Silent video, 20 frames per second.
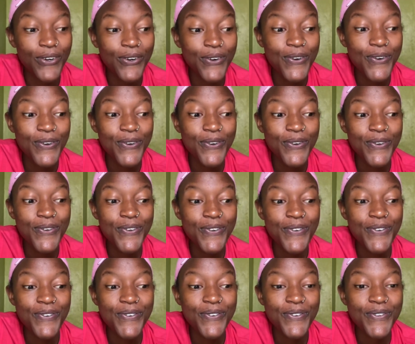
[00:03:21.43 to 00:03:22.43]
all
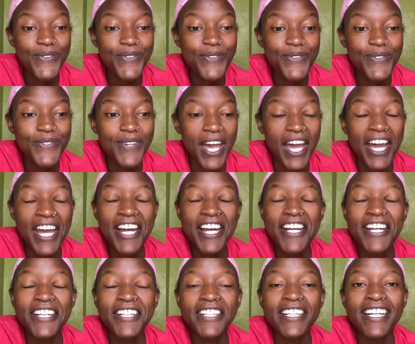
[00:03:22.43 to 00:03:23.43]

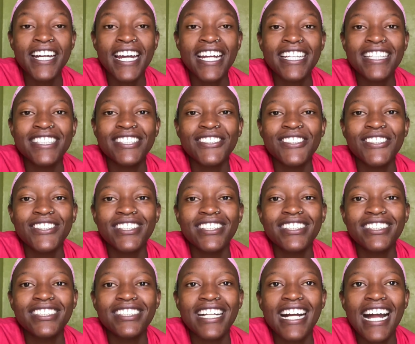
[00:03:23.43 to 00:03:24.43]
right so
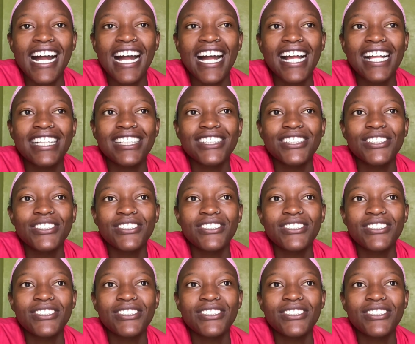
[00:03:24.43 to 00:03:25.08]
i'll see